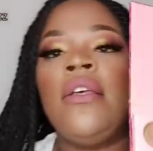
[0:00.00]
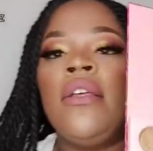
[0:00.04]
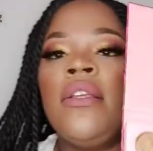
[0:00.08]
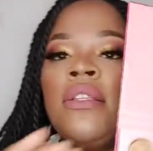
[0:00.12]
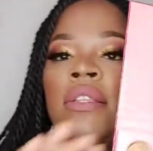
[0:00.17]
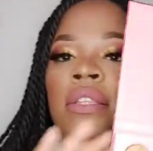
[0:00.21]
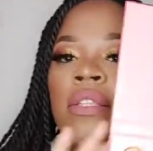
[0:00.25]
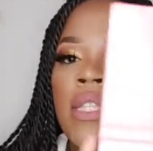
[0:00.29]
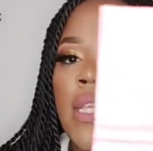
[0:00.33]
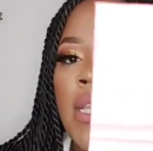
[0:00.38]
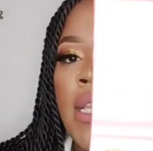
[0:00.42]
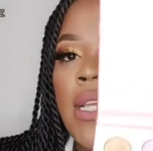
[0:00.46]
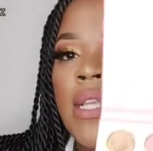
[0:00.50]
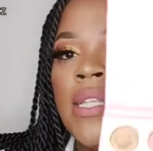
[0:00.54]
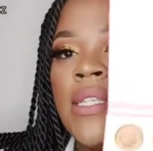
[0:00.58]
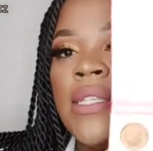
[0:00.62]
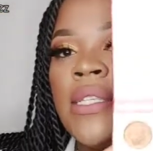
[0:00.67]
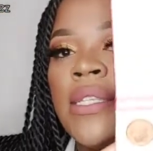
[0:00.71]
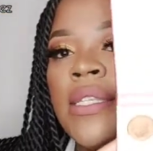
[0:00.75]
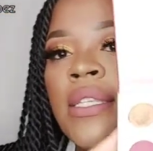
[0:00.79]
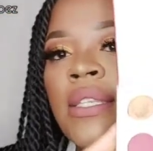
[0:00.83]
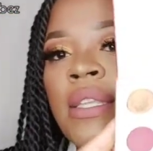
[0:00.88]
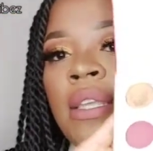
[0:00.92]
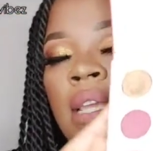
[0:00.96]
So
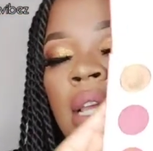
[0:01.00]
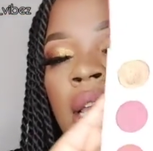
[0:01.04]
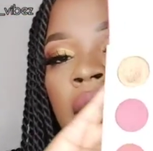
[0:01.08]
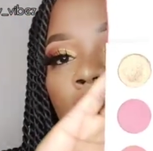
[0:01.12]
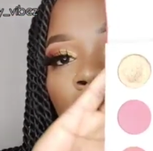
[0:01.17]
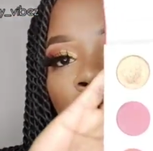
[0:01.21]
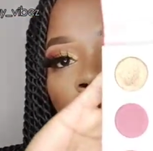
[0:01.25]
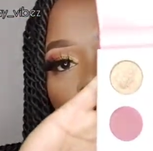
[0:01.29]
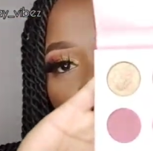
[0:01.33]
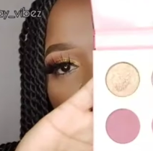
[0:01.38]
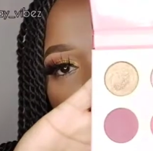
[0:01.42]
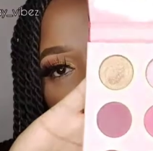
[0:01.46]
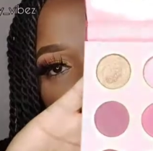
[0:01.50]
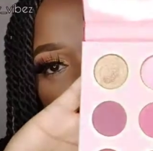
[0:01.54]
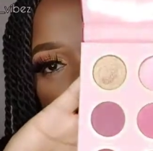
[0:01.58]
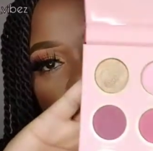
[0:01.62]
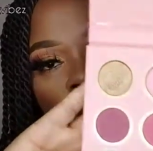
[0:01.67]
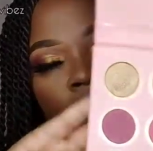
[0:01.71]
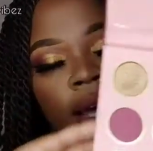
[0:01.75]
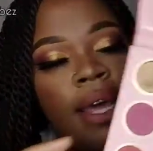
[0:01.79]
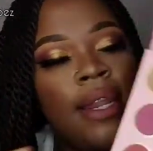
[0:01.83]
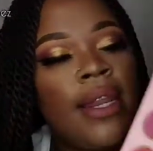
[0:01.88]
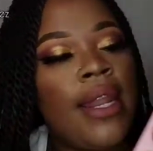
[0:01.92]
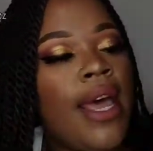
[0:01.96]
these are the colors,
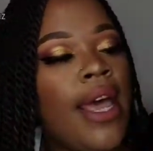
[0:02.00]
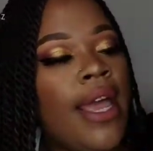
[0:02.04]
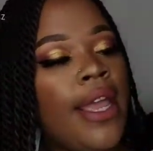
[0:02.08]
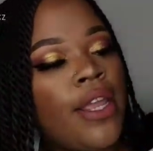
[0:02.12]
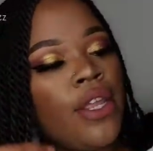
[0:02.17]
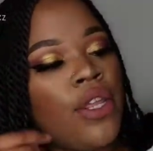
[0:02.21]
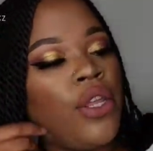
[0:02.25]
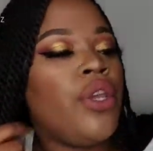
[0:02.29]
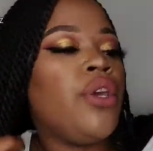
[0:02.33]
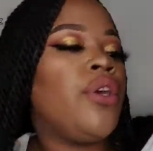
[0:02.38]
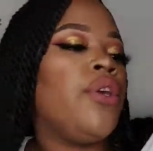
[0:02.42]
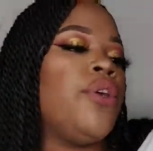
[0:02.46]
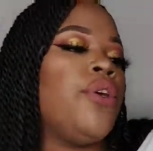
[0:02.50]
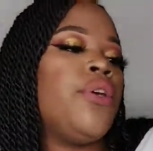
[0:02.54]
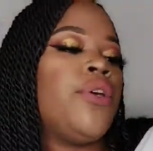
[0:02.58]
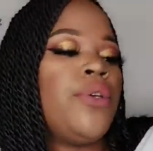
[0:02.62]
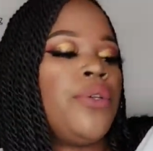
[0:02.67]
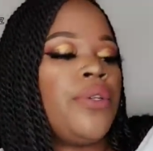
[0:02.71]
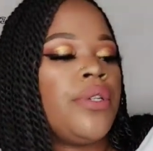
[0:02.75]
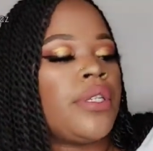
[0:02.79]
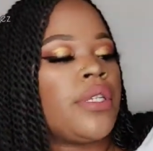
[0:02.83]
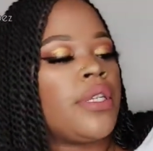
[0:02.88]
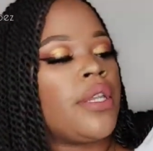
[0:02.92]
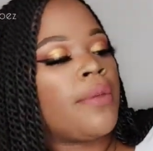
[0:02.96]
and I
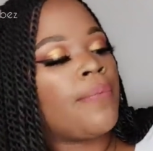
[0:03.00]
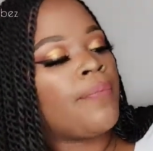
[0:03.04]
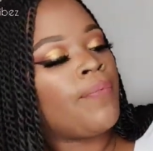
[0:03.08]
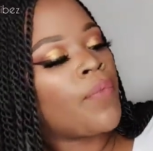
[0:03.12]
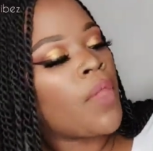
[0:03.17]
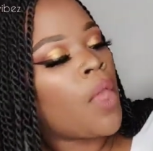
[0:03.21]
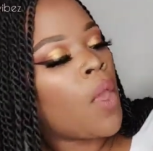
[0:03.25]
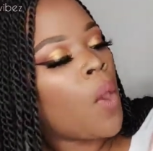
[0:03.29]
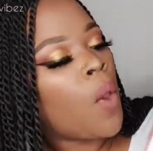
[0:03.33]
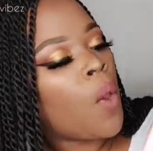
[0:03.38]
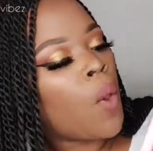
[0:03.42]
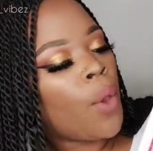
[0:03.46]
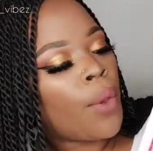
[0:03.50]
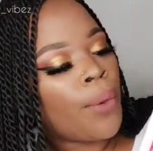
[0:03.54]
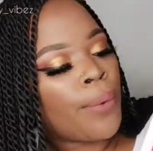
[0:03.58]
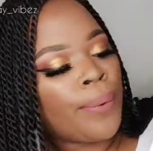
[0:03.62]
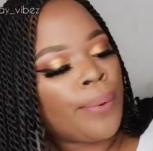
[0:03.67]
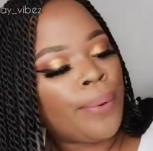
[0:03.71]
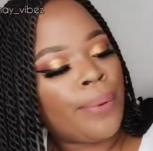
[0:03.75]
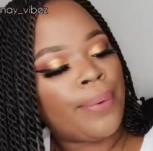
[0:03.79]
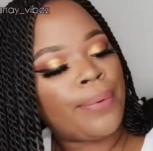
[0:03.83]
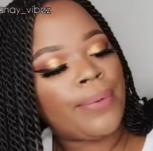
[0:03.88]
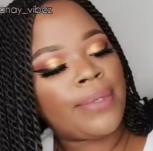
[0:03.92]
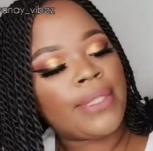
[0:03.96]
used
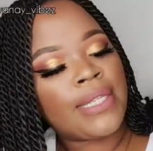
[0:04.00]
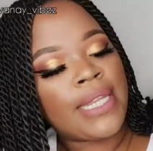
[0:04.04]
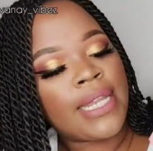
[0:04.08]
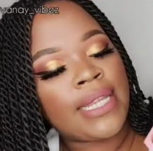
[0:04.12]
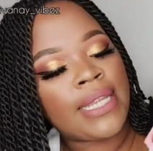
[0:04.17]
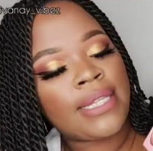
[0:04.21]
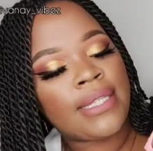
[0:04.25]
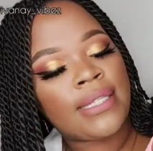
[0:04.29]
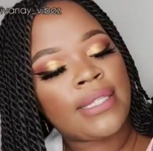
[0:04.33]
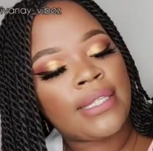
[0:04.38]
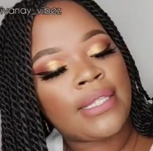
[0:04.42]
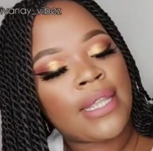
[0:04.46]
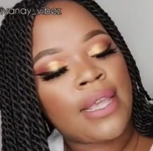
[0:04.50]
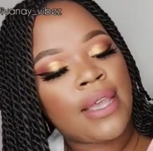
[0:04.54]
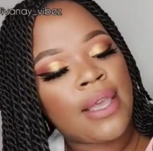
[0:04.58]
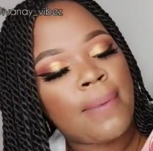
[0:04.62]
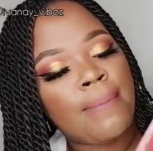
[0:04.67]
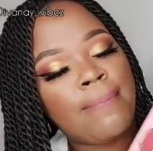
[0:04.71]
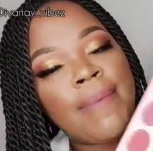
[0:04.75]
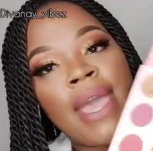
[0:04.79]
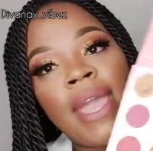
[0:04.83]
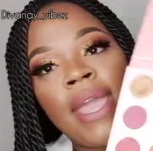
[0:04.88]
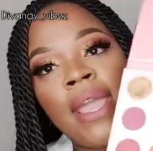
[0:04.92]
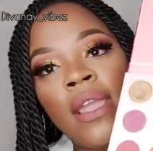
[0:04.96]
this
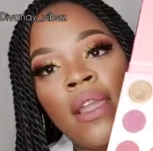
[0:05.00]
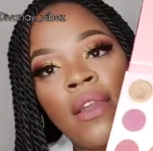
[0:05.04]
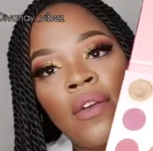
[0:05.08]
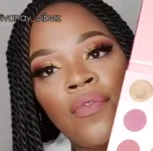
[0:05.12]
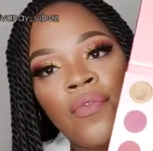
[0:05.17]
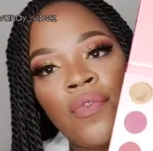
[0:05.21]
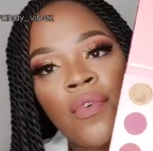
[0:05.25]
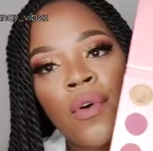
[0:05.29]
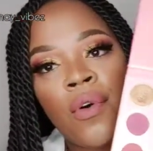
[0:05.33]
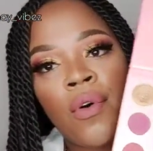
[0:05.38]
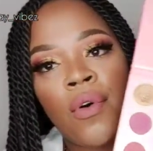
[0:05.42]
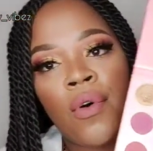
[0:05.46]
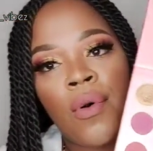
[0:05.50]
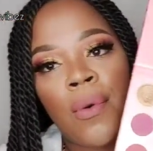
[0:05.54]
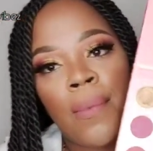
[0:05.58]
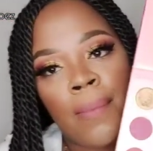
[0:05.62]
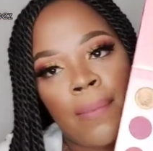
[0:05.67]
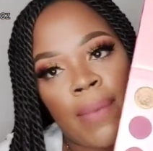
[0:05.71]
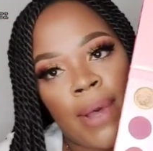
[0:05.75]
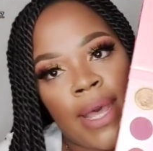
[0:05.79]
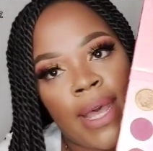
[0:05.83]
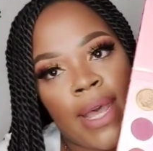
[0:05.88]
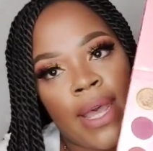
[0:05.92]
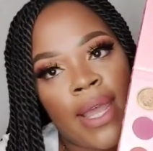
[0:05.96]
May for
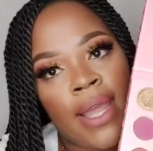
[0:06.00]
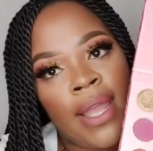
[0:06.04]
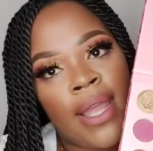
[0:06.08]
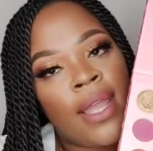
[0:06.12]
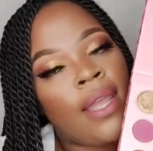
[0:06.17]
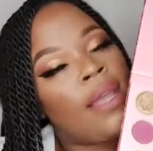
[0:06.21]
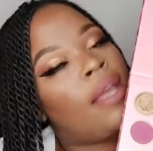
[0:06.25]
my